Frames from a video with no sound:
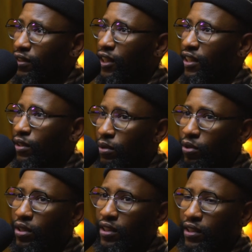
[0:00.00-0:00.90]
Thing that we
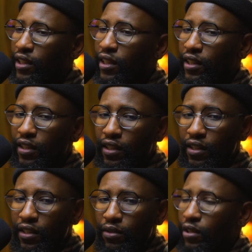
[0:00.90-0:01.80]
always say
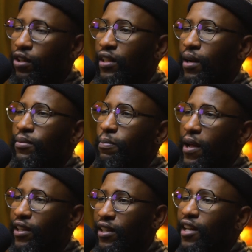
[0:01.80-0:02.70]
when God comes
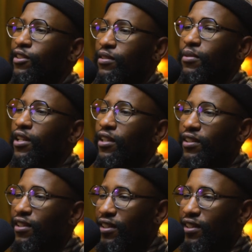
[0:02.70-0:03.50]
back and asks me,